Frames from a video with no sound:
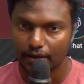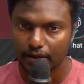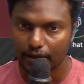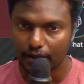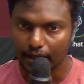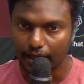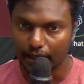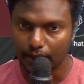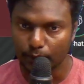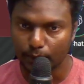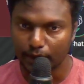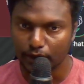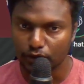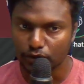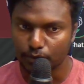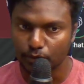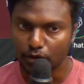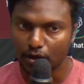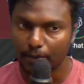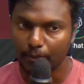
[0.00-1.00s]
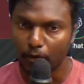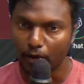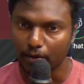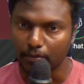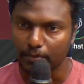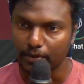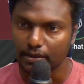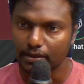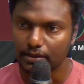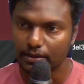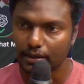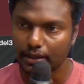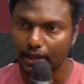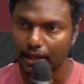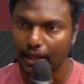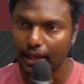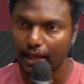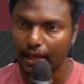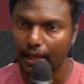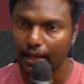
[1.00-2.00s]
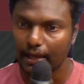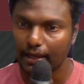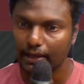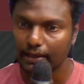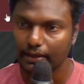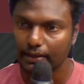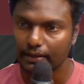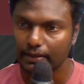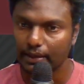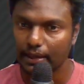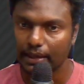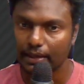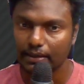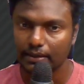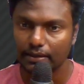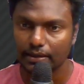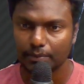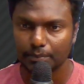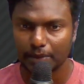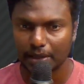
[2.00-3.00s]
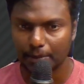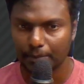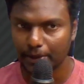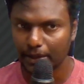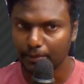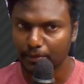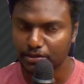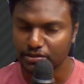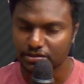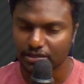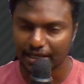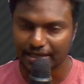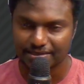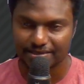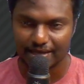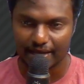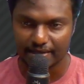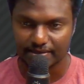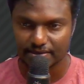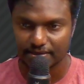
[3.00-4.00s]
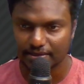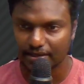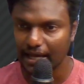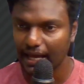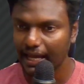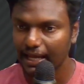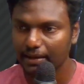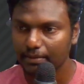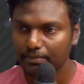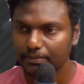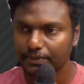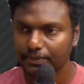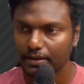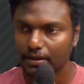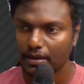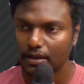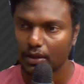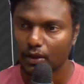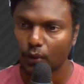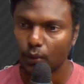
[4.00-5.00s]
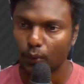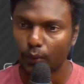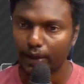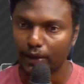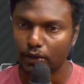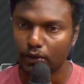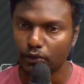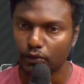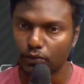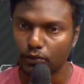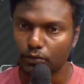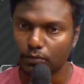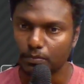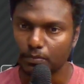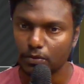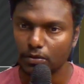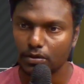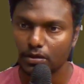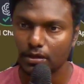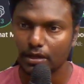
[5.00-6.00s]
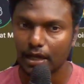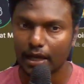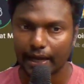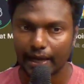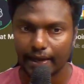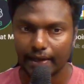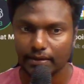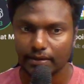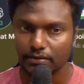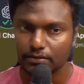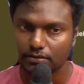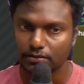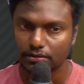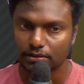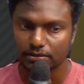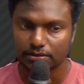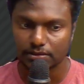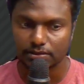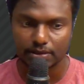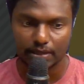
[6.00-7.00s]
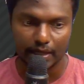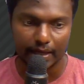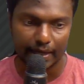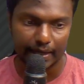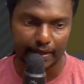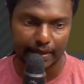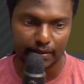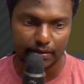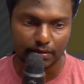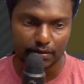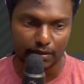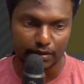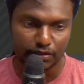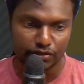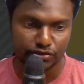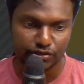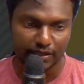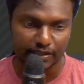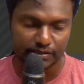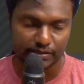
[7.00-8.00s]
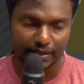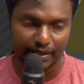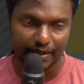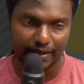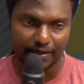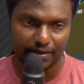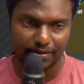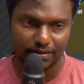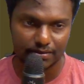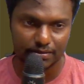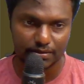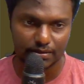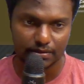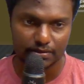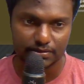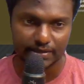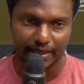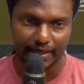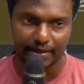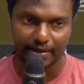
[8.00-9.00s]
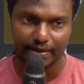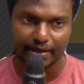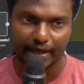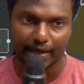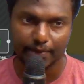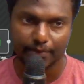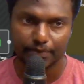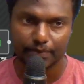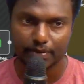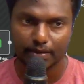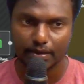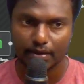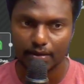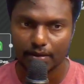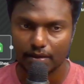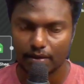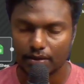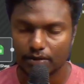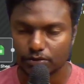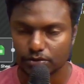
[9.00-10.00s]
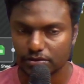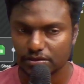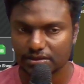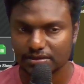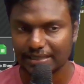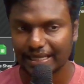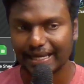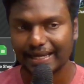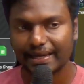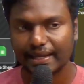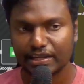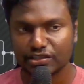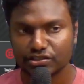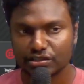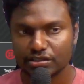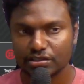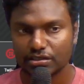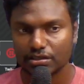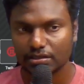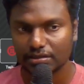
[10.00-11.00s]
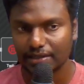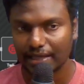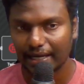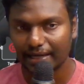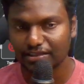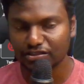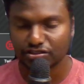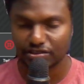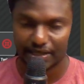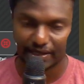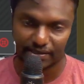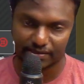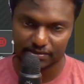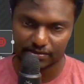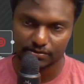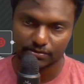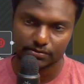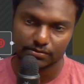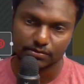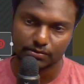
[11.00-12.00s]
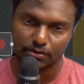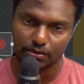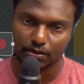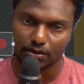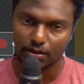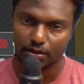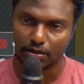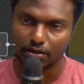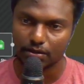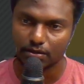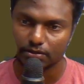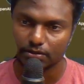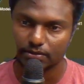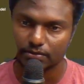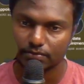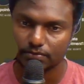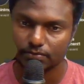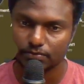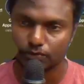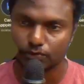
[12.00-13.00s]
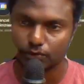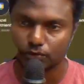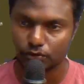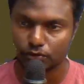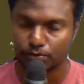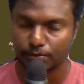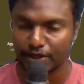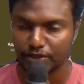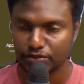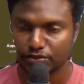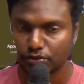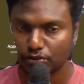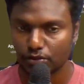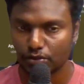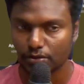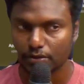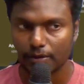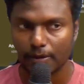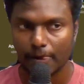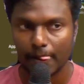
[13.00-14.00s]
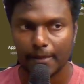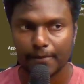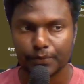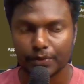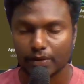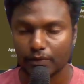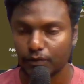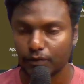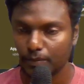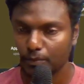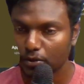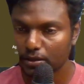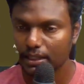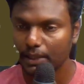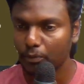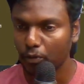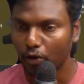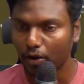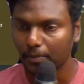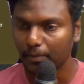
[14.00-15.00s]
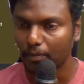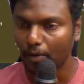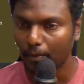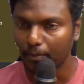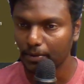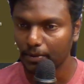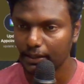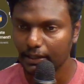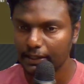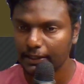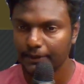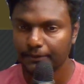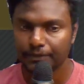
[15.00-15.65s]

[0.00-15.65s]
it went to book appointment, and then it pretty much extracts the time, went to book. Again, this is again, it checks again second time. So there's a second agent that checks to make sure we book the appointment properly.